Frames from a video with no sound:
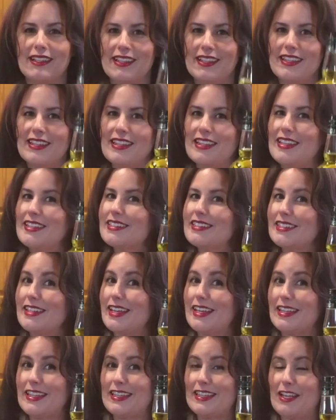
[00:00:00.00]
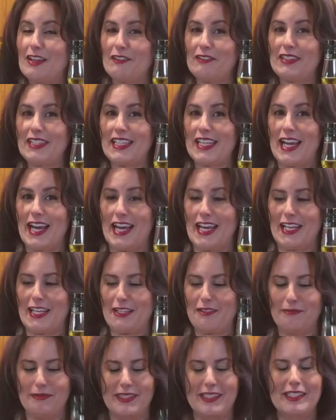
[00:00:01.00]
this lovely
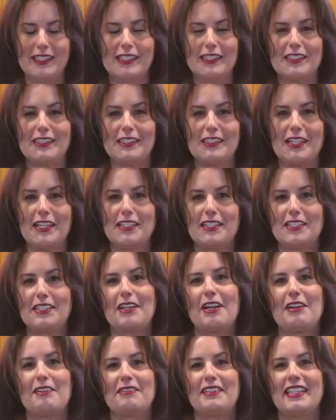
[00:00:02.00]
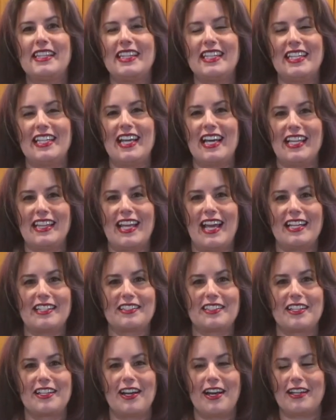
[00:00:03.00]
item. So let's start with the
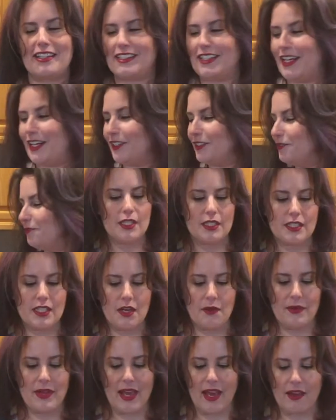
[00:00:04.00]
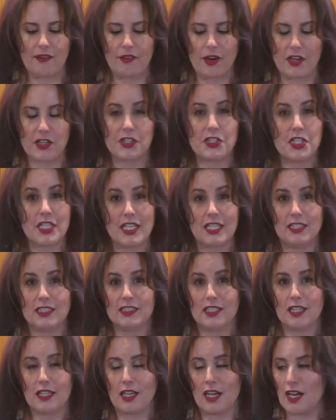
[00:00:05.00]
Alaska Cocktail. So we have our
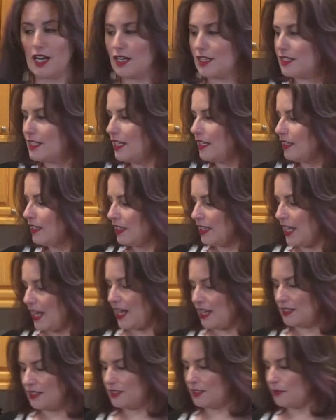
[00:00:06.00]
chilled cocktail glass,